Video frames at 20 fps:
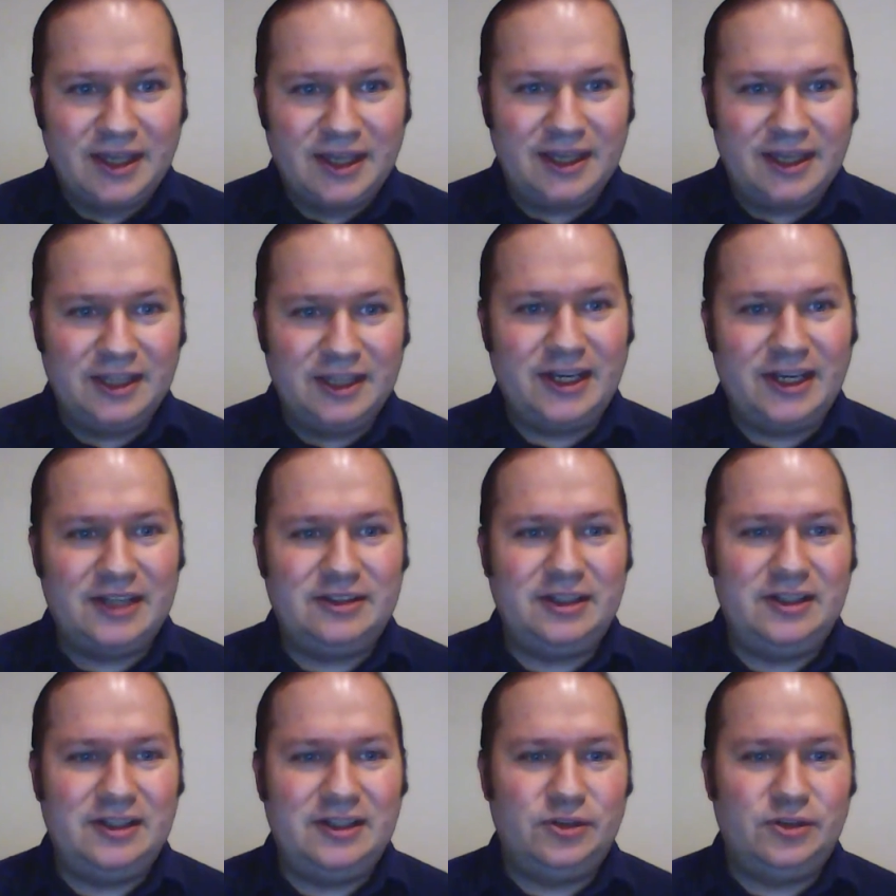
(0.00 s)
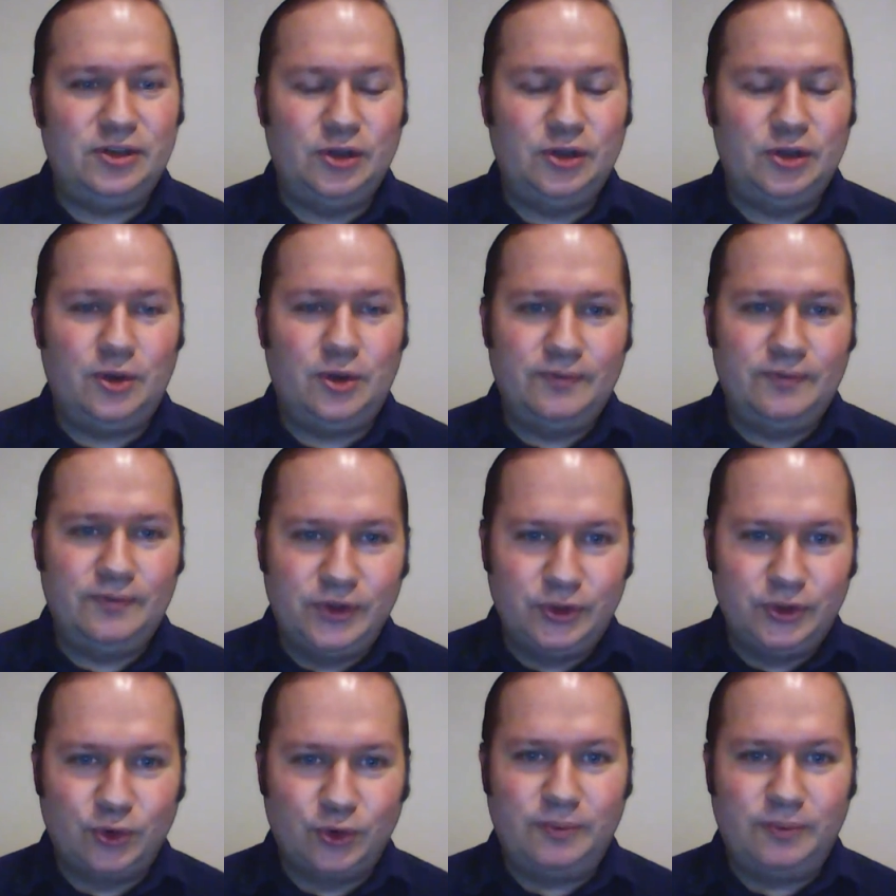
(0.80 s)
In that interview,
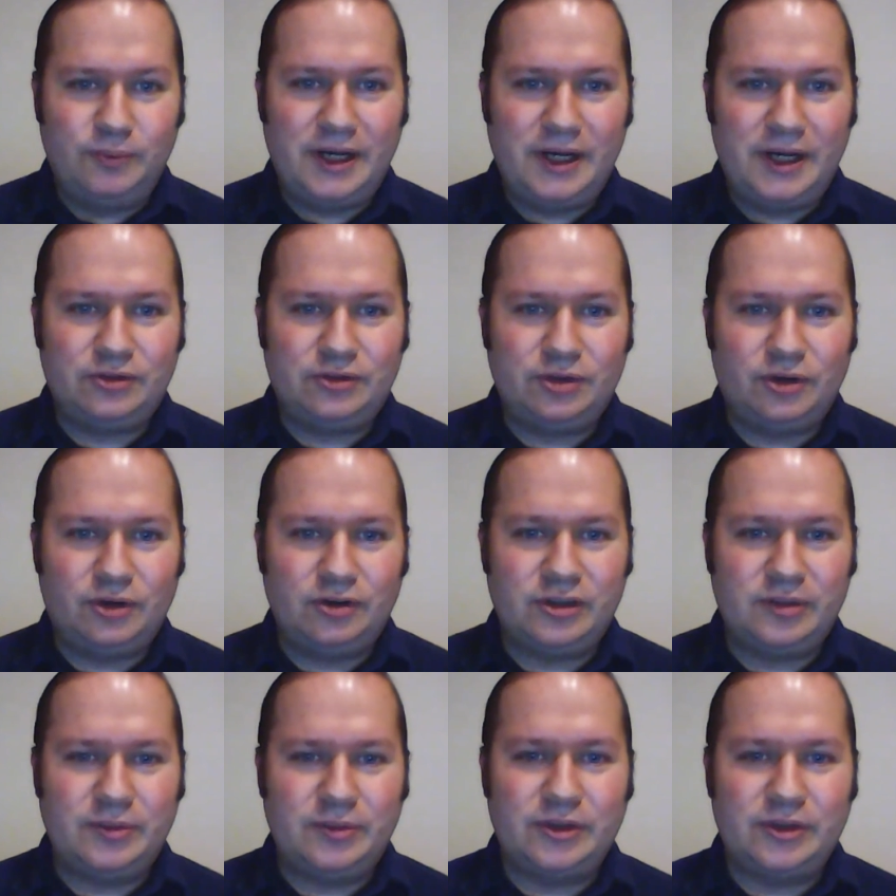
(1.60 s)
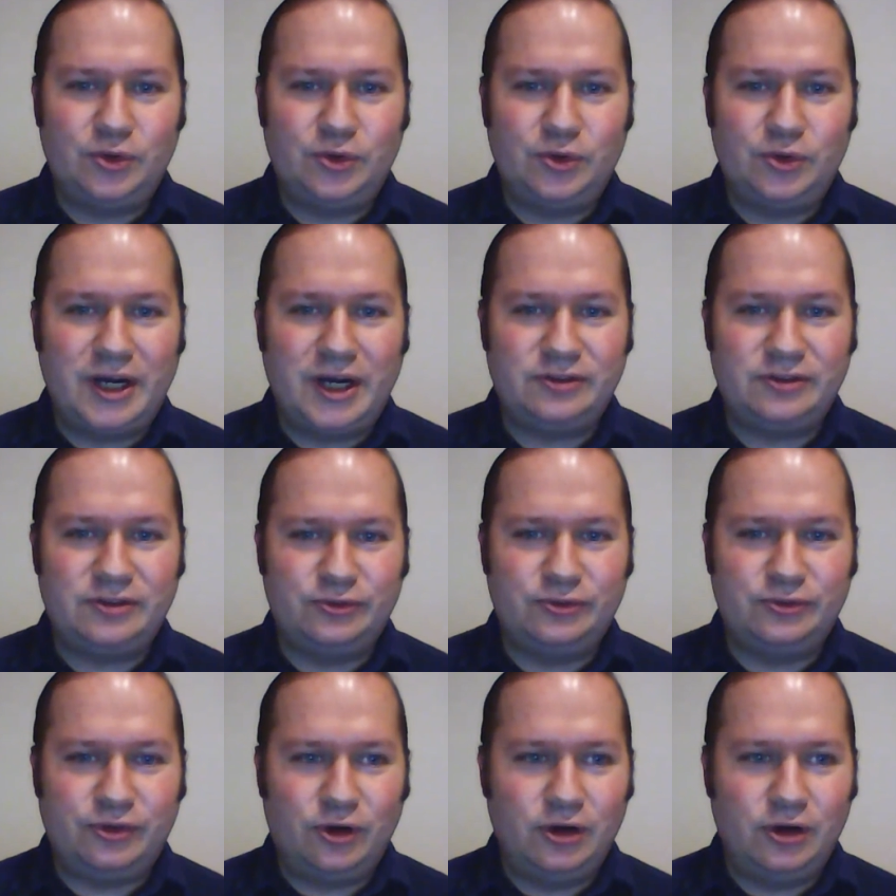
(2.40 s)
Norberg talks about the rise
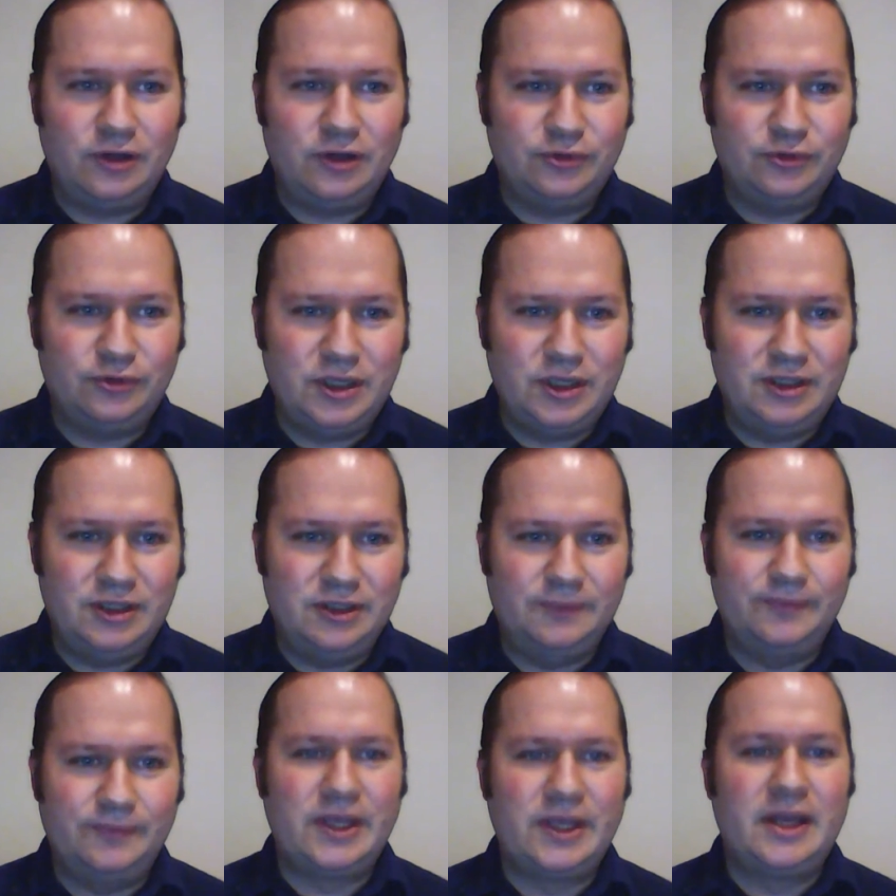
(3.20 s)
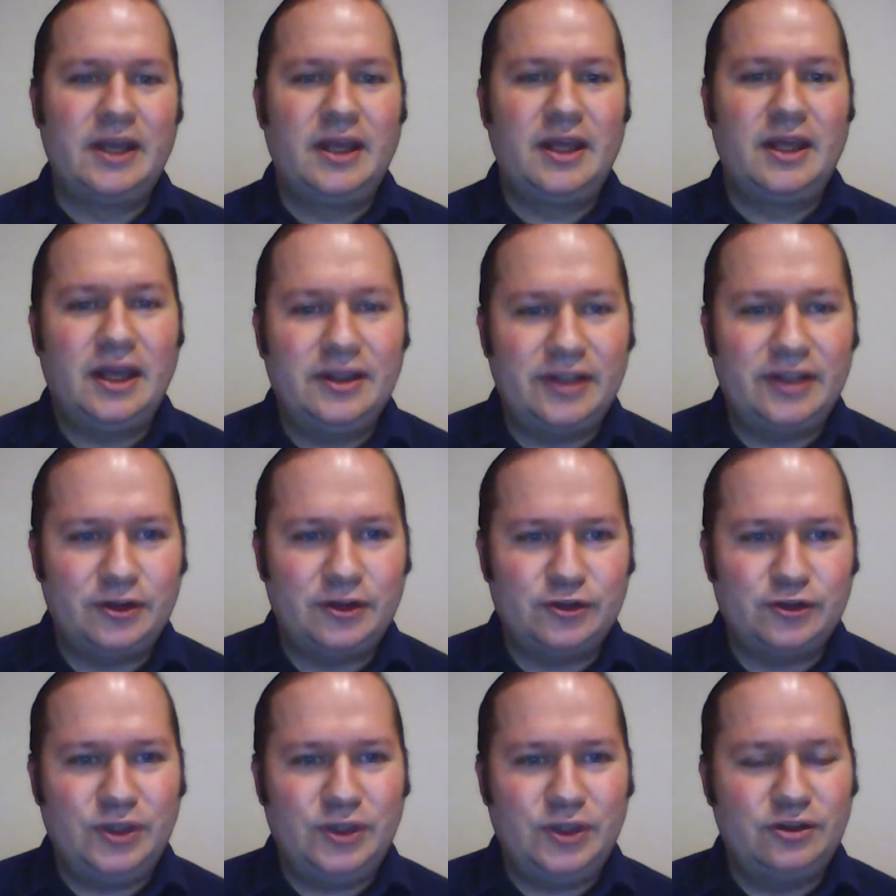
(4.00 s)
and fall of Sweden and how
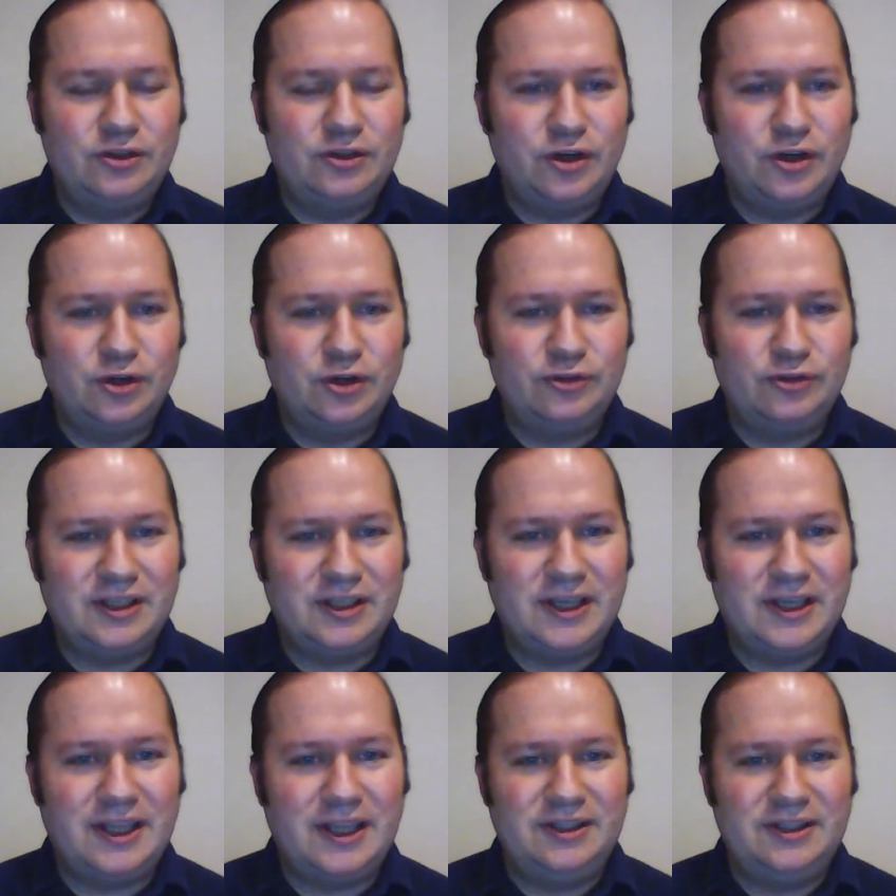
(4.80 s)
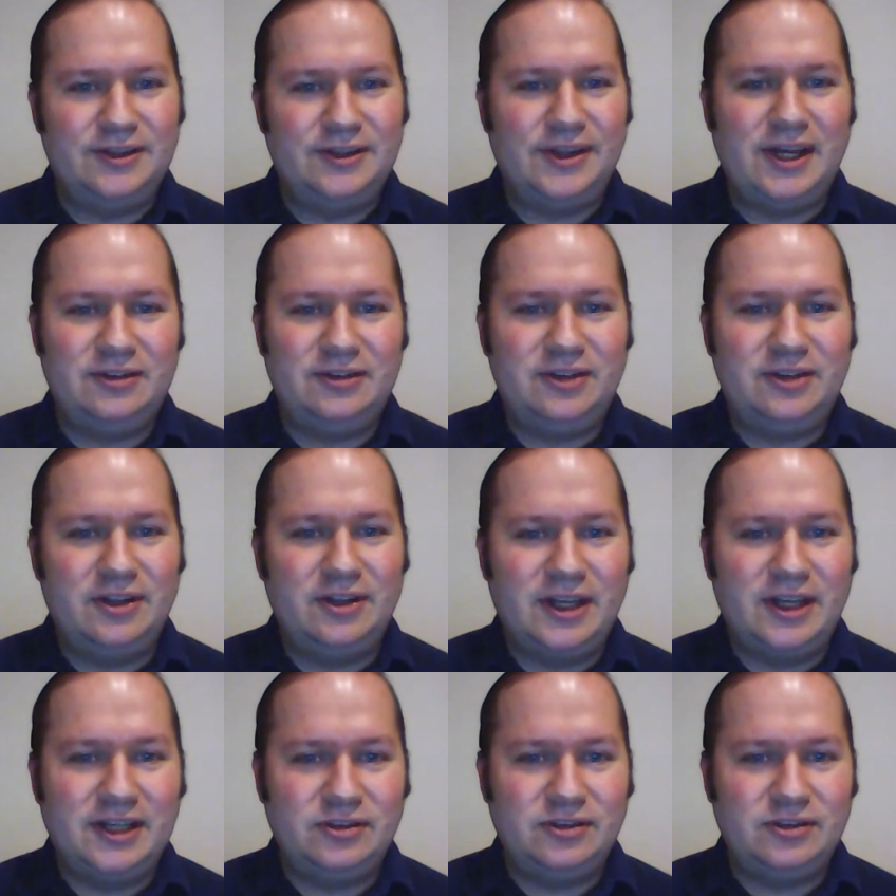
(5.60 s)
Sweden rose again in the
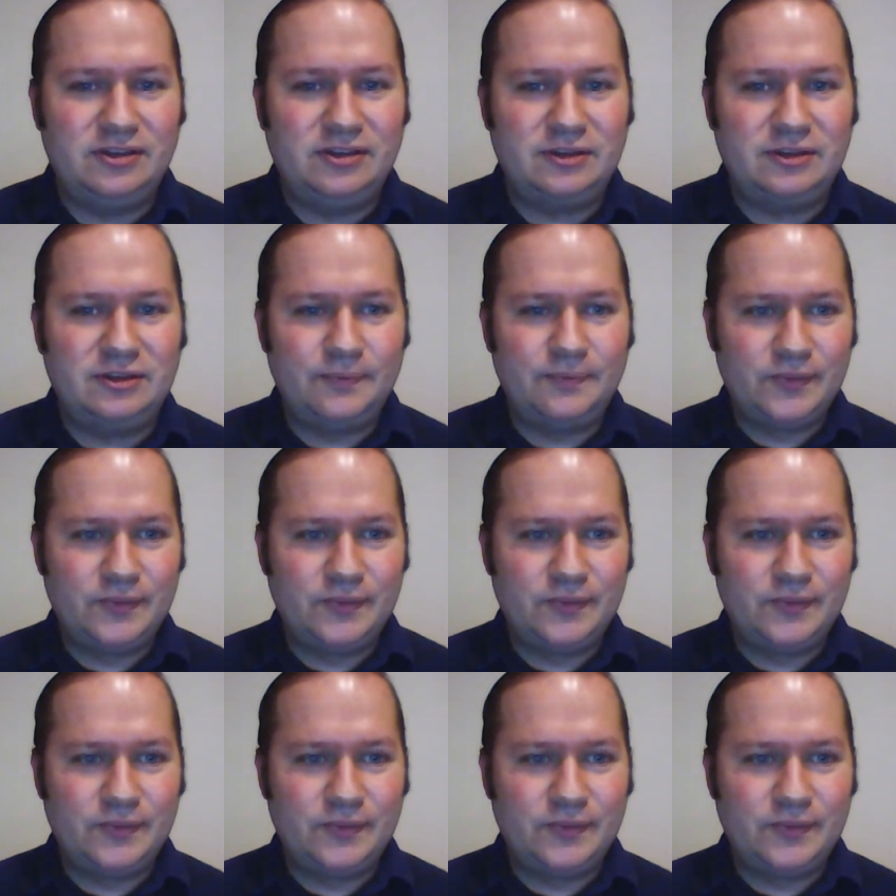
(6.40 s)
1990s.